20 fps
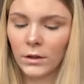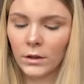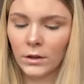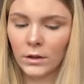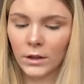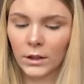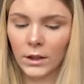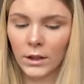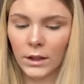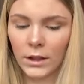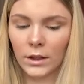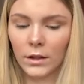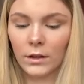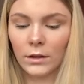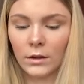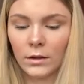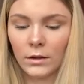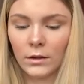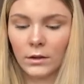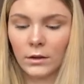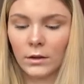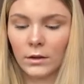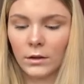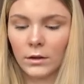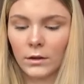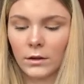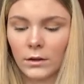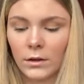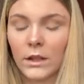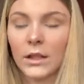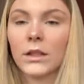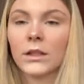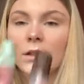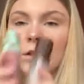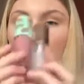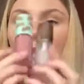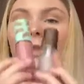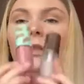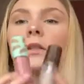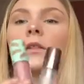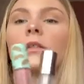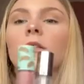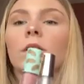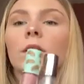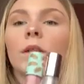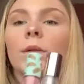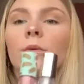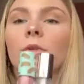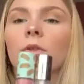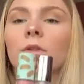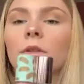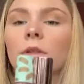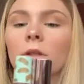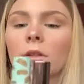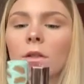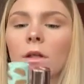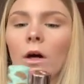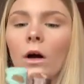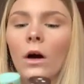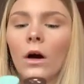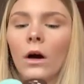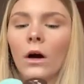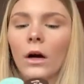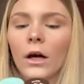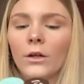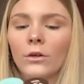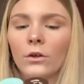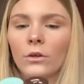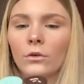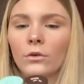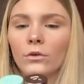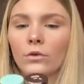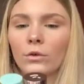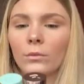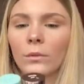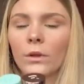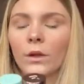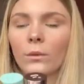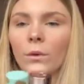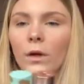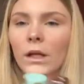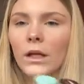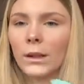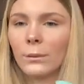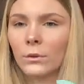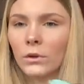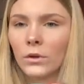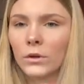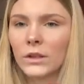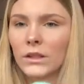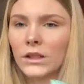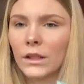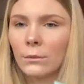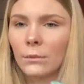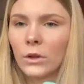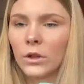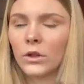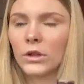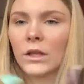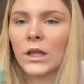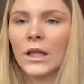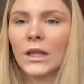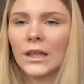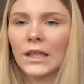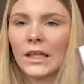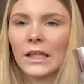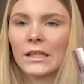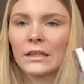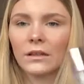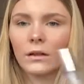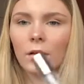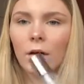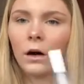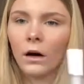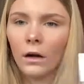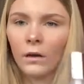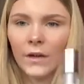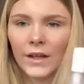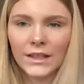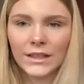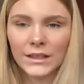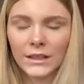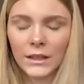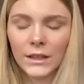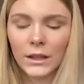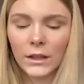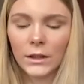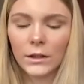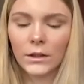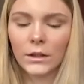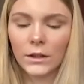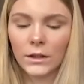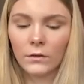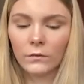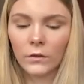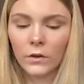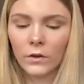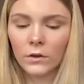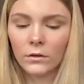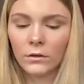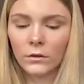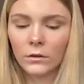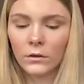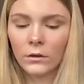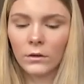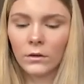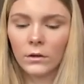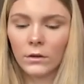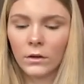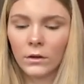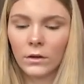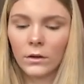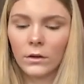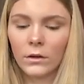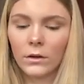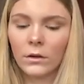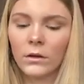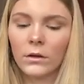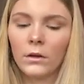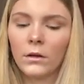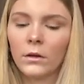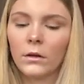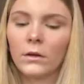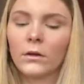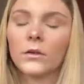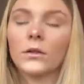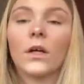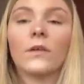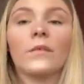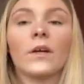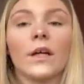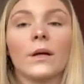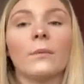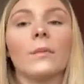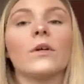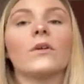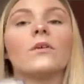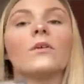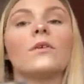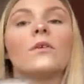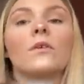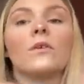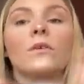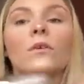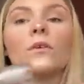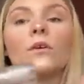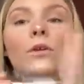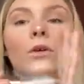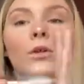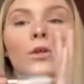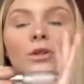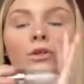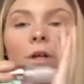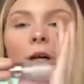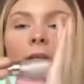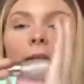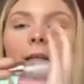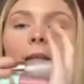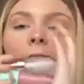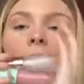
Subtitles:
Again, these two lip glosses. I don't normally wear lip glosses that much, and these aren't that sticky either. So I recommend trying these.